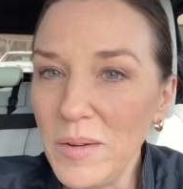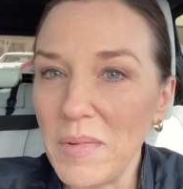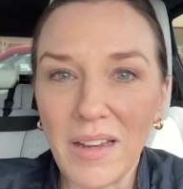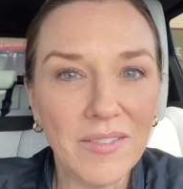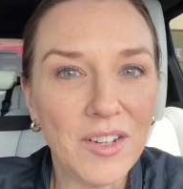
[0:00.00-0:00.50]

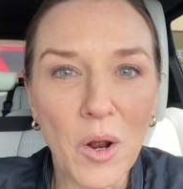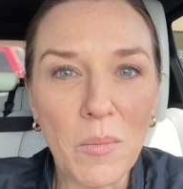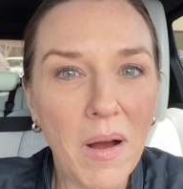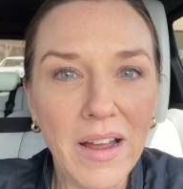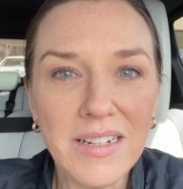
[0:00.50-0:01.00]
me if you don't
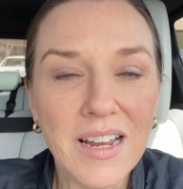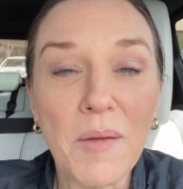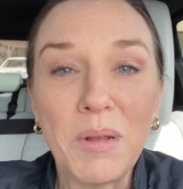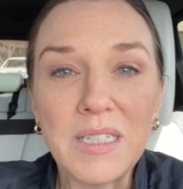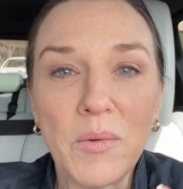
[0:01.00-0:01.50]
mind. I,
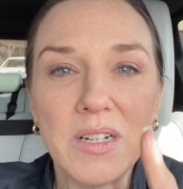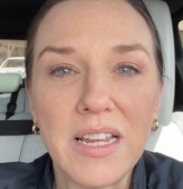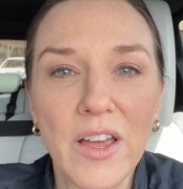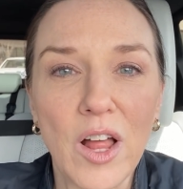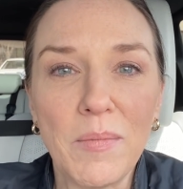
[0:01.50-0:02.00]
plus I want to
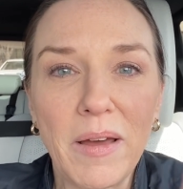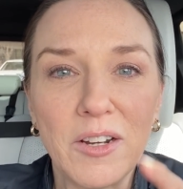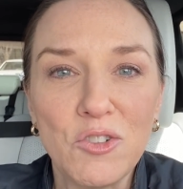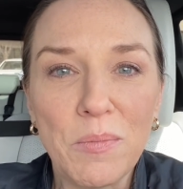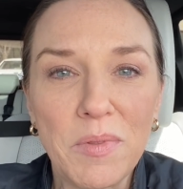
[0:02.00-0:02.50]
tell you all about a
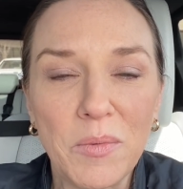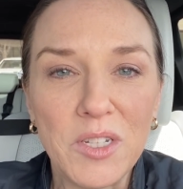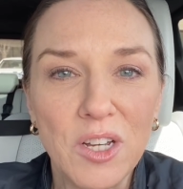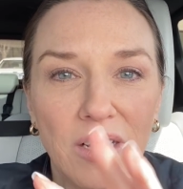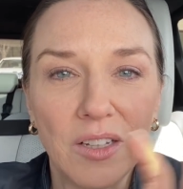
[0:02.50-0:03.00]
trip that we
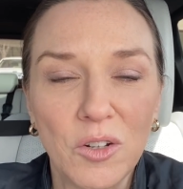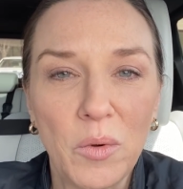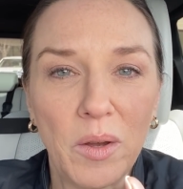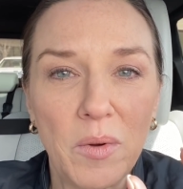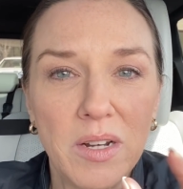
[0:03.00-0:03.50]
took, a little
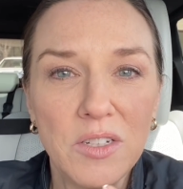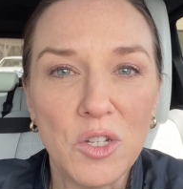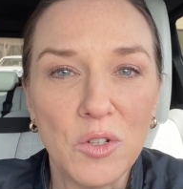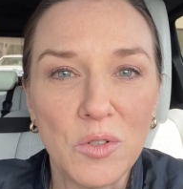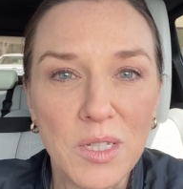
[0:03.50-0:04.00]
quick one
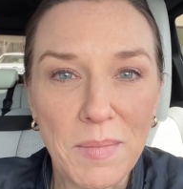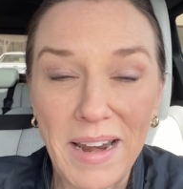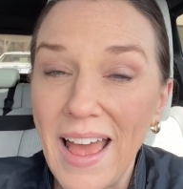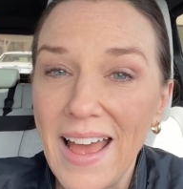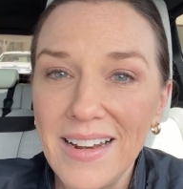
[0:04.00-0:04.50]
to see my
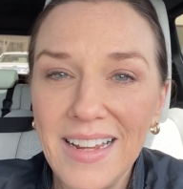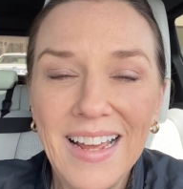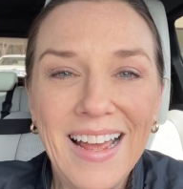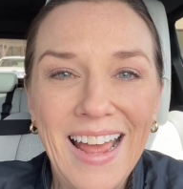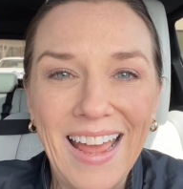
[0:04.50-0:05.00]
dad
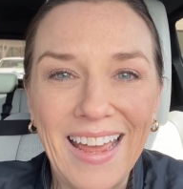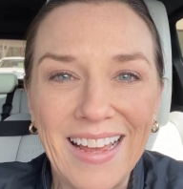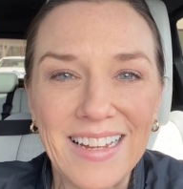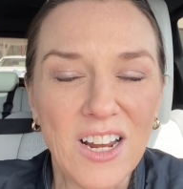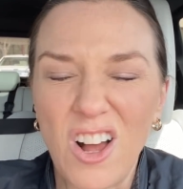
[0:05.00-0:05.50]

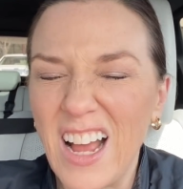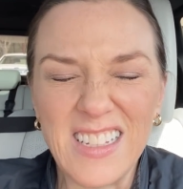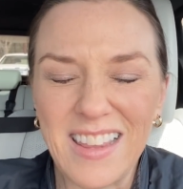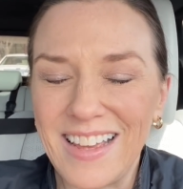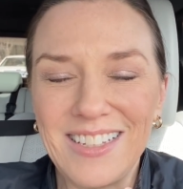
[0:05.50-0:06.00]
and all kinds
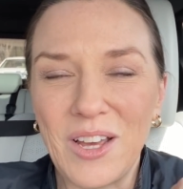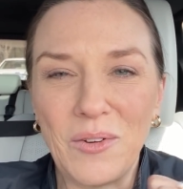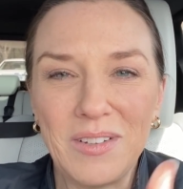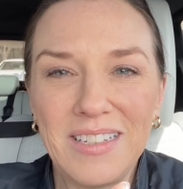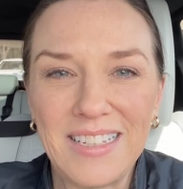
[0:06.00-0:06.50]
of things. So
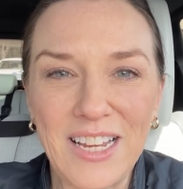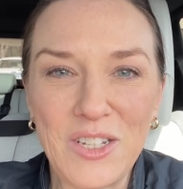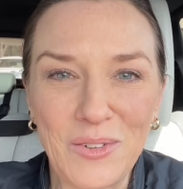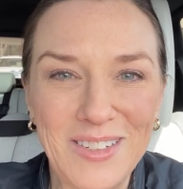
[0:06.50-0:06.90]
stay tuned.